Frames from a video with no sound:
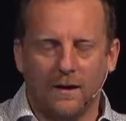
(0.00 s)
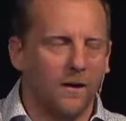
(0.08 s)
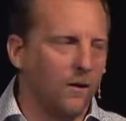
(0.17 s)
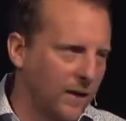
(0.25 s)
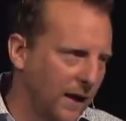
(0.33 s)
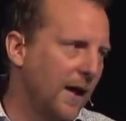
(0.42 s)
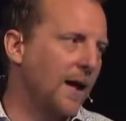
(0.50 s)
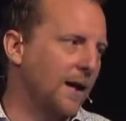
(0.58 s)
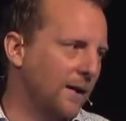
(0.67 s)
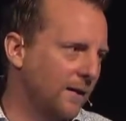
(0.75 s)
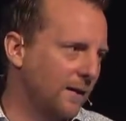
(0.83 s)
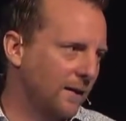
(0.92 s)

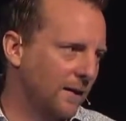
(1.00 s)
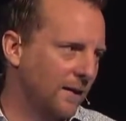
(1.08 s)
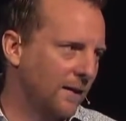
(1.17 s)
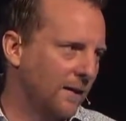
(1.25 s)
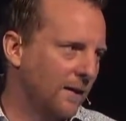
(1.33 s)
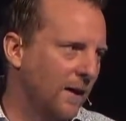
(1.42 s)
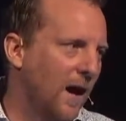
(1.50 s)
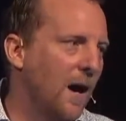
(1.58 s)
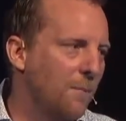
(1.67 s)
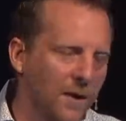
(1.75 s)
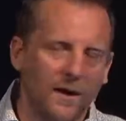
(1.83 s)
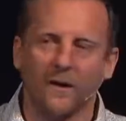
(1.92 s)
okay, I
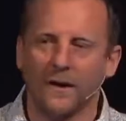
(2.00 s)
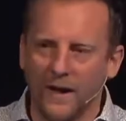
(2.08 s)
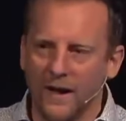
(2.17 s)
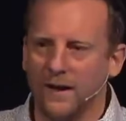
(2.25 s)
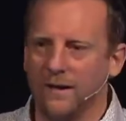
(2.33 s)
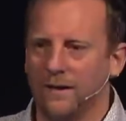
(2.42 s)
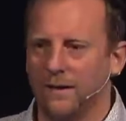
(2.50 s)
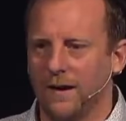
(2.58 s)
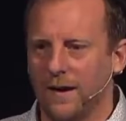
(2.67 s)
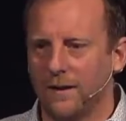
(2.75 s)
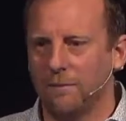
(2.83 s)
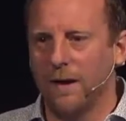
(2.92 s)
better get like